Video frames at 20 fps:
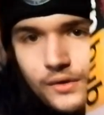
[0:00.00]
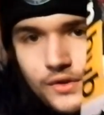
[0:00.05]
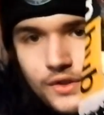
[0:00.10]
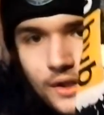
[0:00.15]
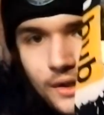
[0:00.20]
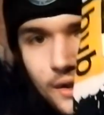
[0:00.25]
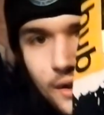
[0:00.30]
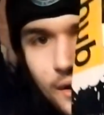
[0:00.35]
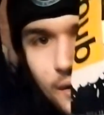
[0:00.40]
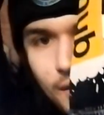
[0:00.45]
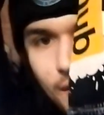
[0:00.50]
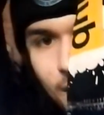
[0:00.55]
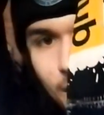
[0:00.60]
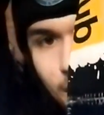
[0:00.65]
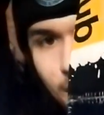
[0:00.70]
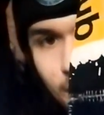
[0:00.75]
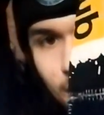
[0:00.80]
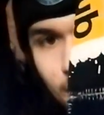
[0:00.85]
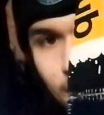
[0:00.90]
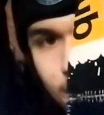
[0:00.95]
to go check it out,
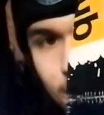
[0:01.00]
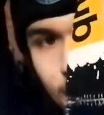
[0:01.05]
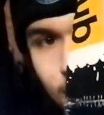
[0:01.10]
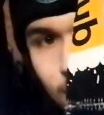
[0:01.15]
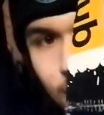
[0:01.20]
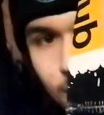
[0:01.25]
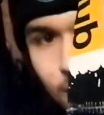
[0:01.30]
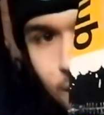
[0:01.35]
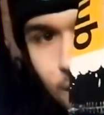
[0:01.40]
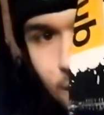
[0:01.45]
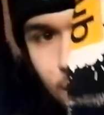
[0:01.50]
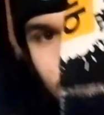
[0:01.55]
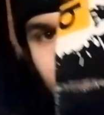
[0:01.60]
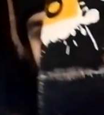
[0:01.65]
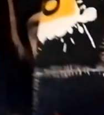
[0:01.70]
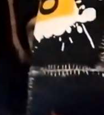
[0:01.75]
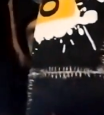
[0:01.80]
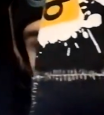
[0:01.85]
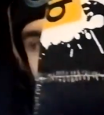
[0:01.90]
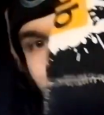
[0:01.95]
I think it's
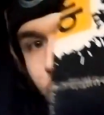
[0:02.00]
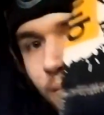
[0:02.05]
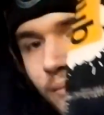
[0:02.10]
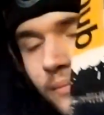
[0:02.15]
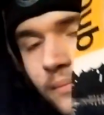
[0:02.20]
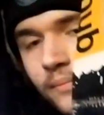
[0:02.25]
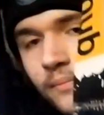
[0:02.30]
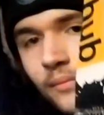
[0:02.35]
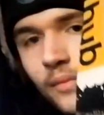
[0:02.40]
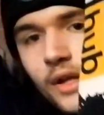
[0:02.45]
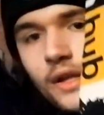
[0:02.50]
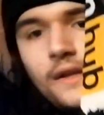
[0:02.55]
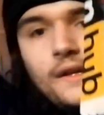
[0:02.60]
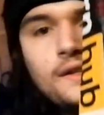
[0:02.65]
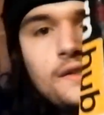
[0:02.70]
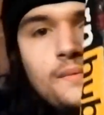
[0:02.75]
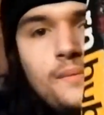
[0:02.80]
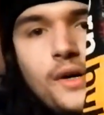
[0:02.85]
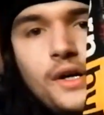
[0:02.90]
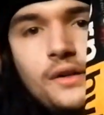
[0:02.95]
called My
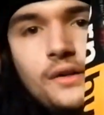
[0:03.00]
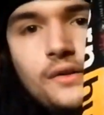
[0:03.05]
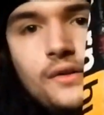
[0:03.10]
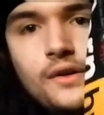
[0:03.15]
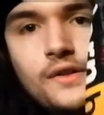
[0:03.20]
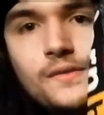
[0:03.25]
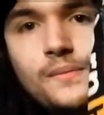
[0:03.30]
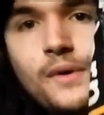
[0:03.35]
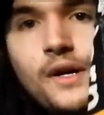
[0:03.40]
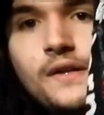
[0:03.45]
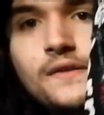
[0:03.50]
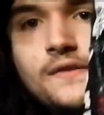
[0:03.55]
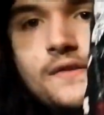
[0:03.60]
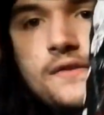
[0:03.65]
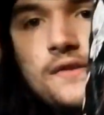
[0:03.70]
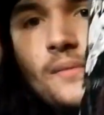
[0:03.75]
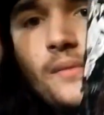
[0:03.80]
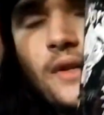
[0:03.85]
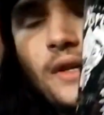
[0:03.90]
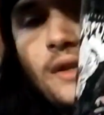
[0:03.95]
Latest Pair of Crust Pants or
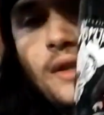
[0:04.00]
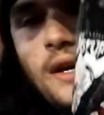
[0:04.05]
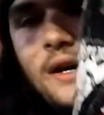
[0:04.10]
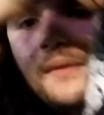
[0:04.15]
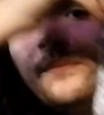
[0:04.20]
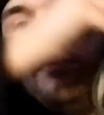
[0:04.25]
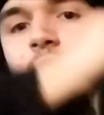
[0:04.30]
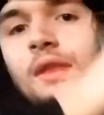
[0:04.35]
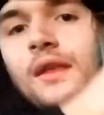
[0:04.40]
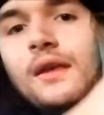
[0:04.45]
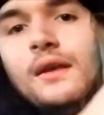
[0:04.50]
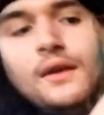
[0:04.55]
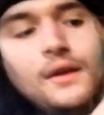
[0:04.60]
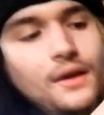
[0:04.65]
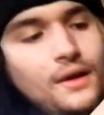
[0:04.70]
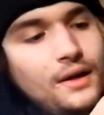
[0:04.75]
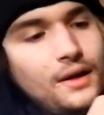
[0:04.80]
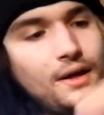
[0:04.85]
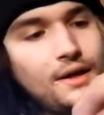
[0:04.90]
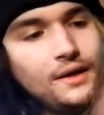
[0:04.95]
something like that.
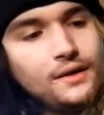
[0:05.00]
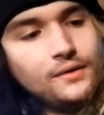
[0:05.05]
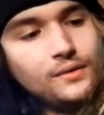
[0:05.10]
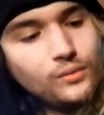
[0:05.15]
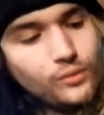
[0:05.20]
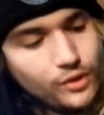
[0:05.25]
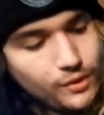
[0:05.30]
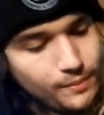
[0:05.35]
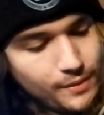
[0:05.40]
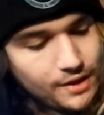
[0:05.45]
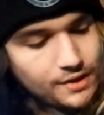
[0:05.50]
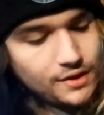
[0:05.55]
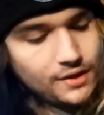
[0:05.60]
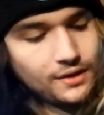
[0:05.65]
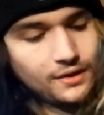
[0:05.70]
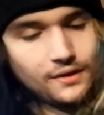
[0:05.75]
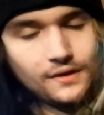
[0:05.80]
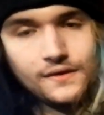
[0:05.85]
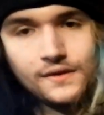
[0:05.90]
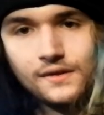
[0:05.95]
Worth
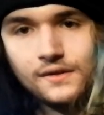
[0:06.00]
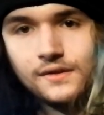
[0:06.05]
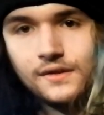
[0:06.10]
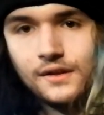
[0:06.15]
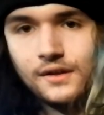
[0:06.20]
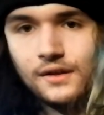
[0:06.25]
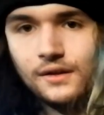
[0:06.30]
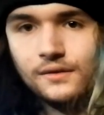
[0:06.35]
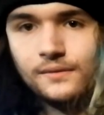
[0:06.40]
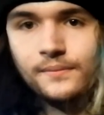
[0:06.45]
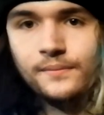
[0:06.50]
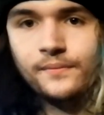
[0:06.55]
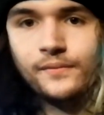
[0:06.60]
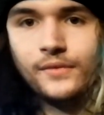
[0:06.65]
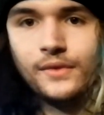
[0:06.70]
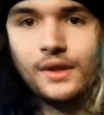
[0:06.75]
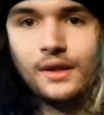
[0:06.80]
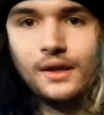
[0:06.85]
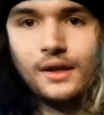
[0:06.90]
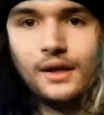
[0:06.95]
mentioning, this is a
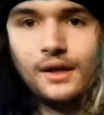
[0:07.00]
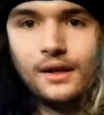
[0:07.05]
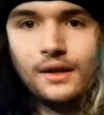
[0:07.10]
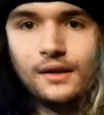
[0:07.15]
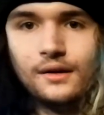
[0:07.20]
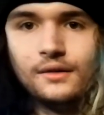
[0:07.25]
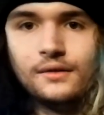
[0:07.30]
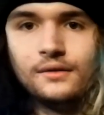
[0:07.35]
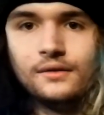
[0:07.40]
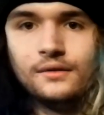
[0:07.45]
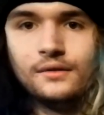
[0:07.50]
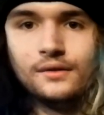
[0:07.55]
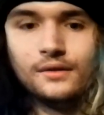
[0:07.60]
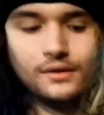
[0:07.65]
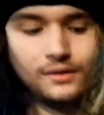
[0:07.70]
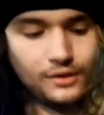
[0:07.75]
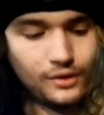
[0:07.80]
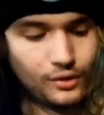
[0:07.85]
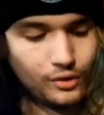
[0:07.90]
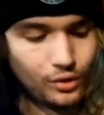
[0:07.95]

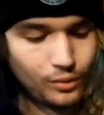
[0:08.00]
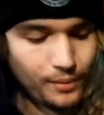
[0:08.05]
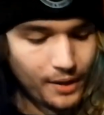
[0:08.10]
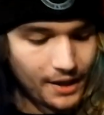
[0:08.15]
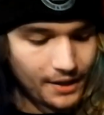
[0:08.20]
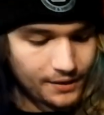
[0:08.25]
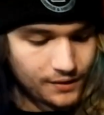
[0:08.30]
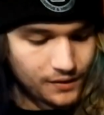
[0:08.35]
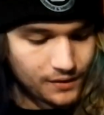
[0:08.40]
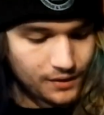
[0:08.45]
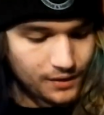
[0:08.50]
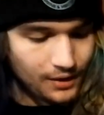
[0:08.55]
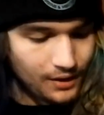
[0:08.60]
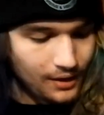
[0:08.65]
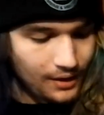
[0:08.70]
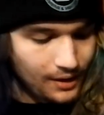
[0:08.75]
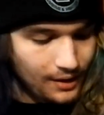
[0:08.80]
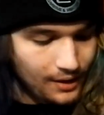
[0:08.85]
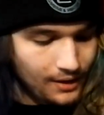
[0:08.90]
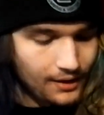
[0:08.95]
local patch,
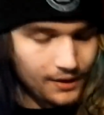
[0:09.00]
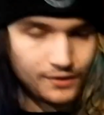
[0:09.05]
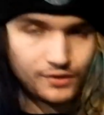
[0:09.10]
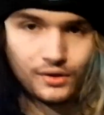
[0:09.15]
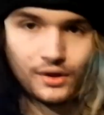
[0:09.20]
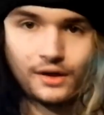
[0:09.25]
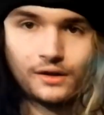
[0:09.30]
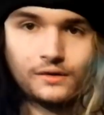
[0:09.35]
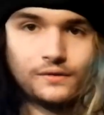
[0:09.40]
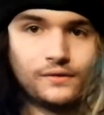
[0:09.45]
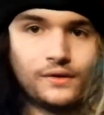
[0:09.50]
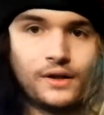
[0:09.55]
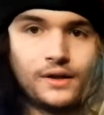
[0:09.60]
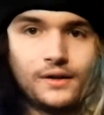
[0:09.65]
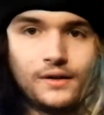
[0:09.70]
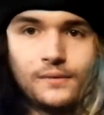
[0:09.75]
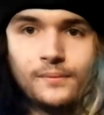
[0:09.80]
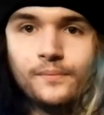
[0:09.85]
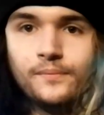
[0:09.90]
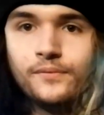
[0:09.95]
Dryer
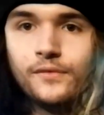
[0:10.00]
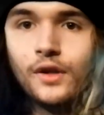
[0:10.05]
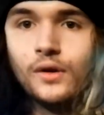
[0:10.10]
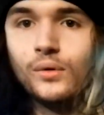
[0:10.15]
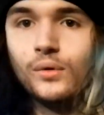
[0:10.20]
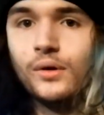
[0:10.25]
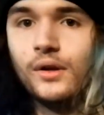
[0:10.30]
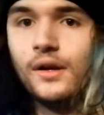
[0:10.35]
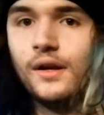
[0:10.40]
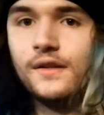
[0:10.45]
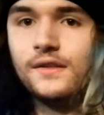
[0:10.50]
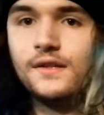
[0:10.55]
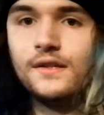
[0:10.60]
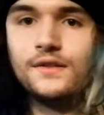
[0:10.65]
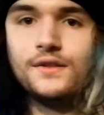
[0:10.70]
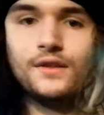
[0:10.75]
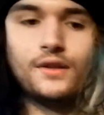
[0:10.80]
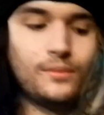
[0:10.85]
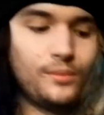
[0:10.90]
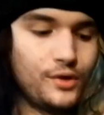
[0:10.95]
Fire, an
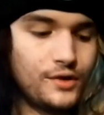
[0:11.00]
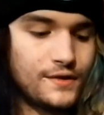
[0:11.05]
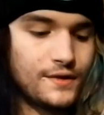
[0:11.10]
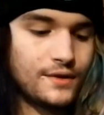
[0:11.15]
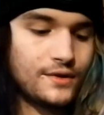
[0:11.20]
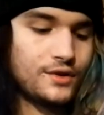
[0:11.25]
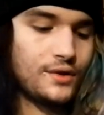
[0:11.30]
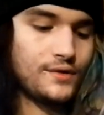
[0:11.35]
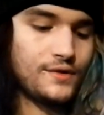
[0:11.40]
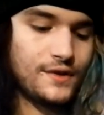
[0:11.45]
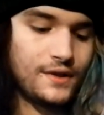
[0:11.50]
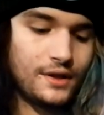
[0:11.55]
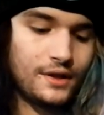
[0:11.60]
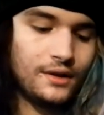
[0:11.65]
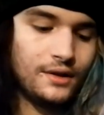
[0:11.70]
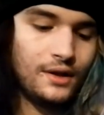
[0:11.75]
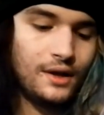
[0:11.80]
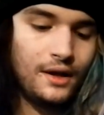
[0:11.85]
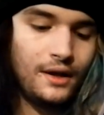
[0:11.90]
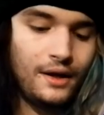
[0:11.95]
organization that puts on shows here.
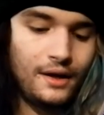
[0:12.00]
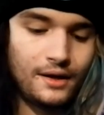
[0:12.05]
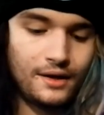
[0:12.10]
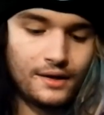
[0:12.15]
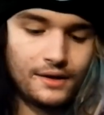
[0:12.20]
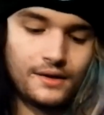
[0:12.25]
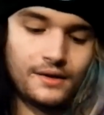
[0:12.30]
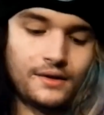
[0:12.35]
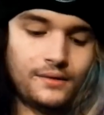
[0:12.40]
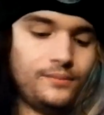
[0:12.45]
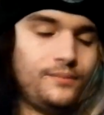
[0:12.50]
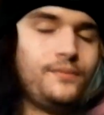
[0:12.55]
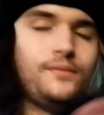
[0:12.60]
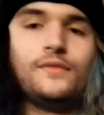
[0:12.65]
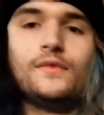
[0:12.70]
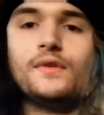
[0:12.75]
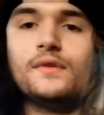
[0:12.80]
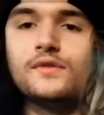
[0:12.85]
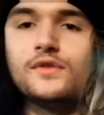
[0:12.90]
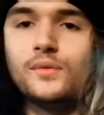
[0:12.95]

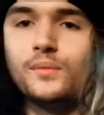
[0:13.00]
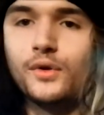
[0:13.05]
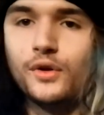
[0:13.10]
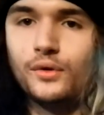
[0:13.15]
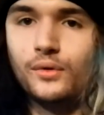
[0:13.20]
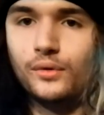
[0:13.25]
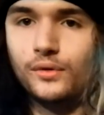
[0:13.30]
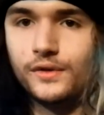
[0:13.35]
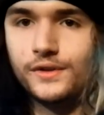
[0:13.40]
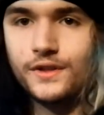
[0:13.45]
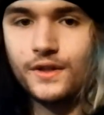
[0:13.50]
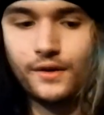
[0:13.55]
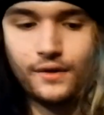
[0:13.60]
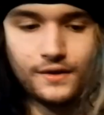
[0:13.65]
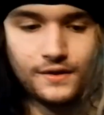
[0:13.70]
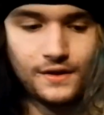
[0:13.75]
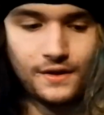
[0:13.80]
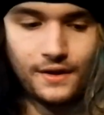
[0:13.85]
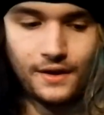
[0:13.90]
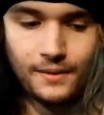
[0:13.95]
Super cool, shout
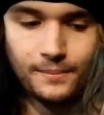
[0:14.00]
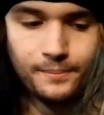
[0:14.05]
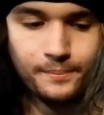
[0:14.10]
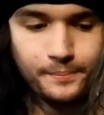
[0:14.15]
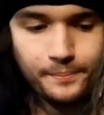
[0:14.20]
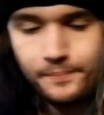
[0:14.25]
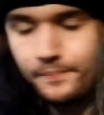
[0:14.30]
out to them.